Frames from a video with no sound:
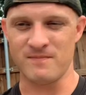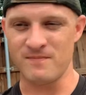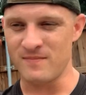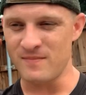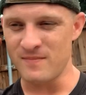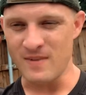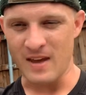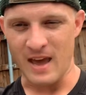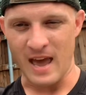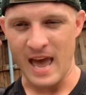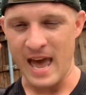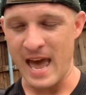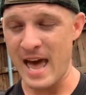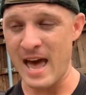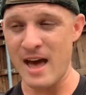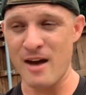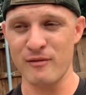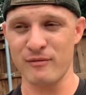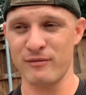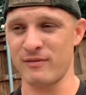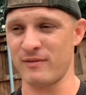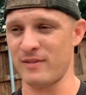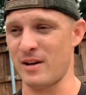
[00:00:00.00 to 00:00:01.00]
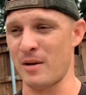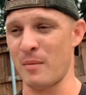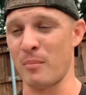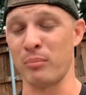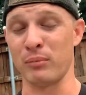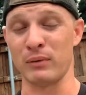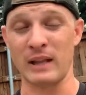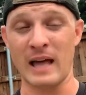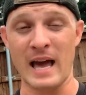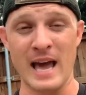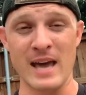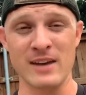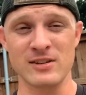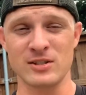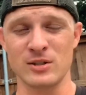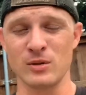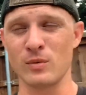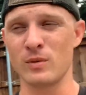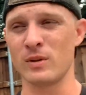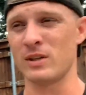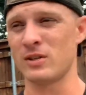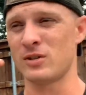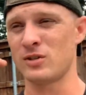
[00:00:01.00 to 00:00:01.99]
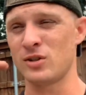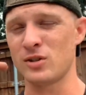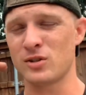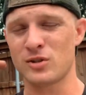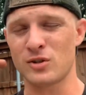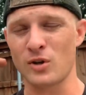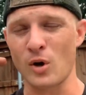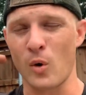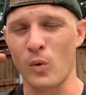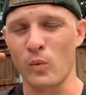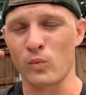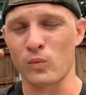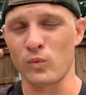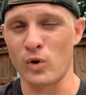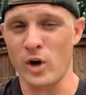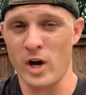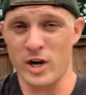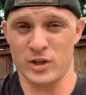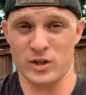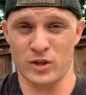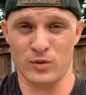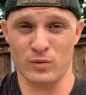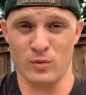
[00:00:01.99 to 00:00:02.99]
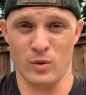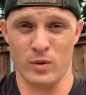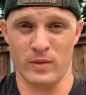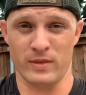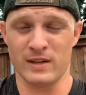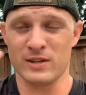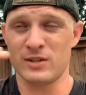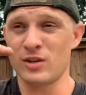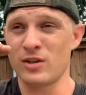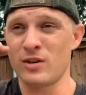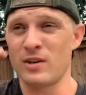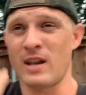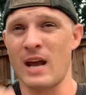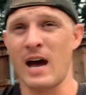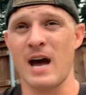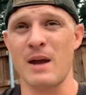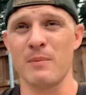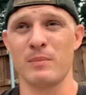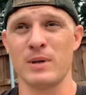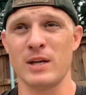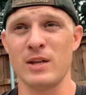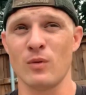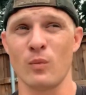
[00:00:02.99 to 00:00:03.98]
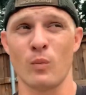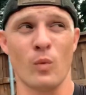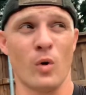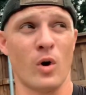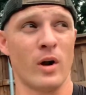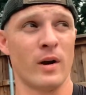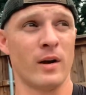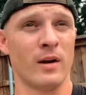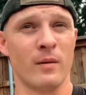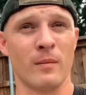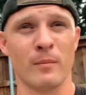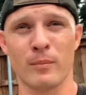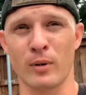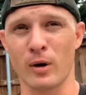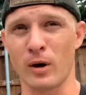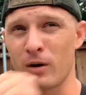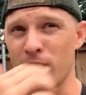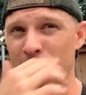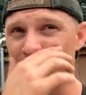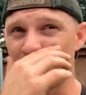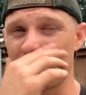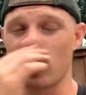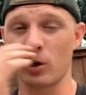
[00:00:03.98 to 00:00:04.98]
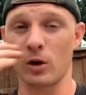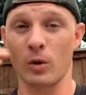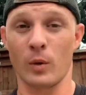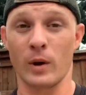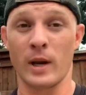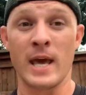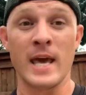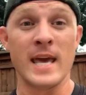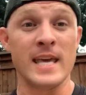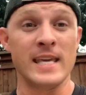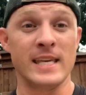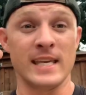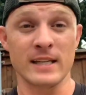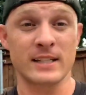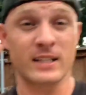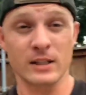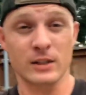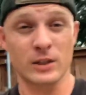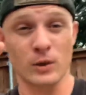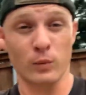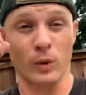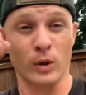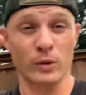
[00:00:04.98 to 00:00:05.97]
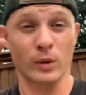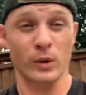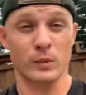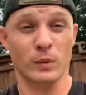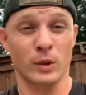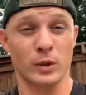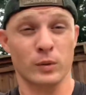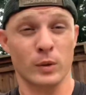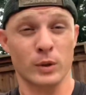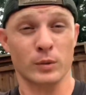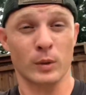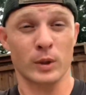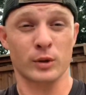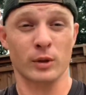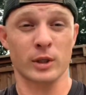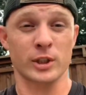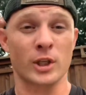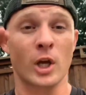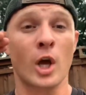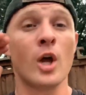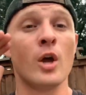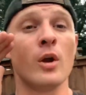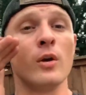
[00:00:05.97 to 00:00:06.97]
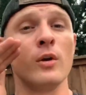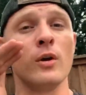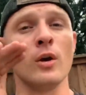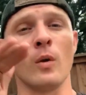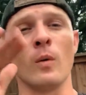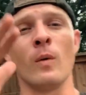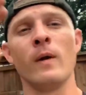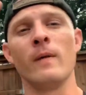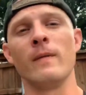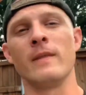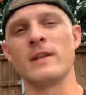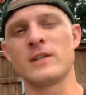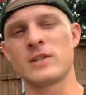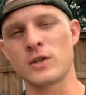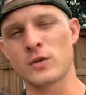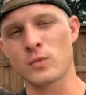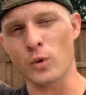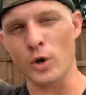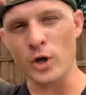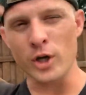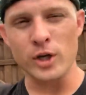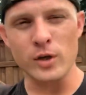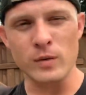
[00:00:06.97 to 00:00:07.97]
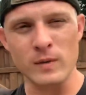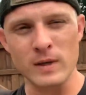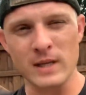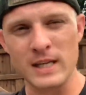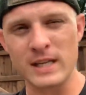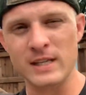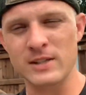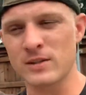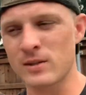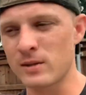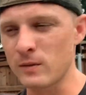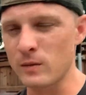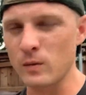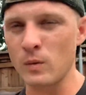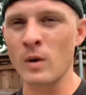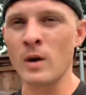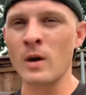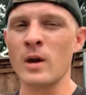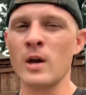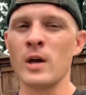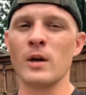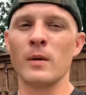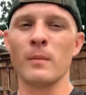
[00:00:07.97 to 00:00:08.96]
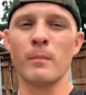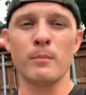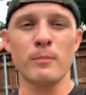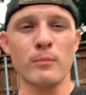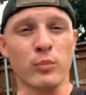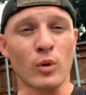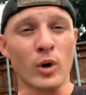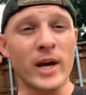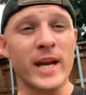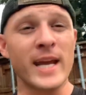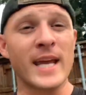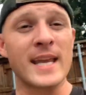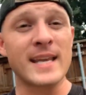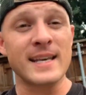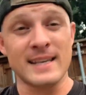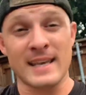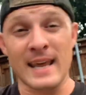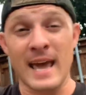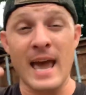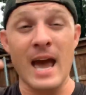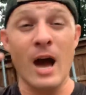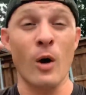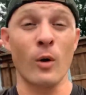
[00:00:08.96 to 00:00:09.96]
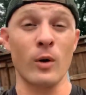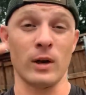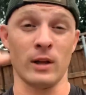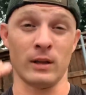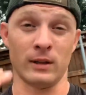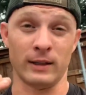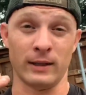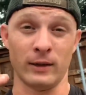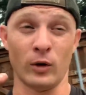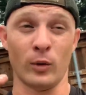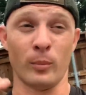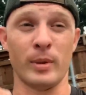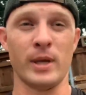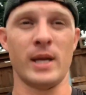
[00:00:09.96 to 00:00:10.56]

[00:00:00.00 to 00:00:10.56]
have a blast doing this. Just don't rush through it. This should not be the one part that you're going, yes, rush. No, this is where you need to bring it down a little bit